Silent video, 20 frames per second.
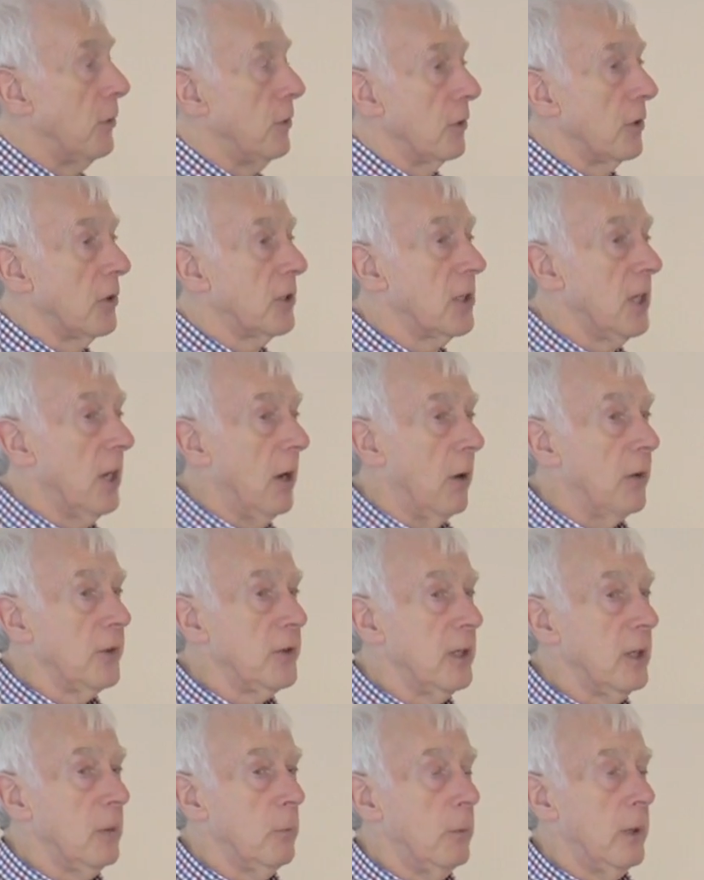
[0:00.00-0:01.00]
you're
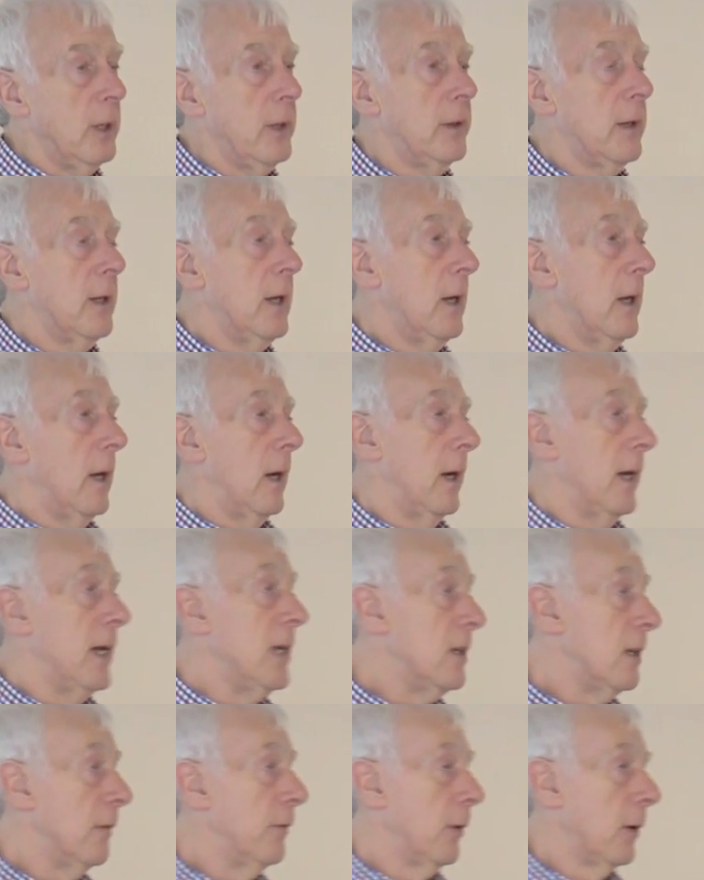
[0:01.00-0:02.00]
starting with
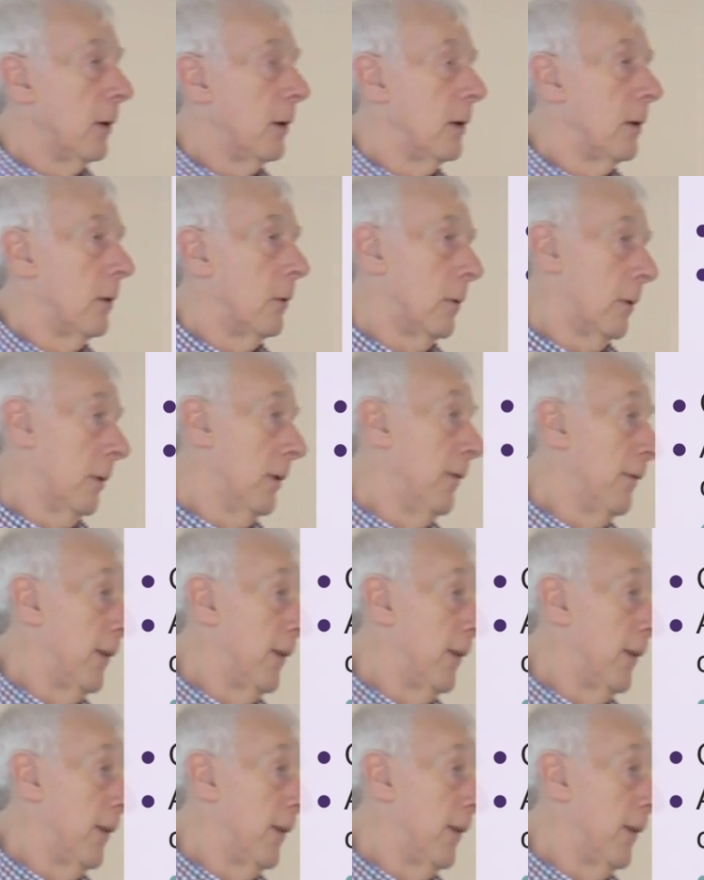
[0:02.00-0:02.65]
interval, or in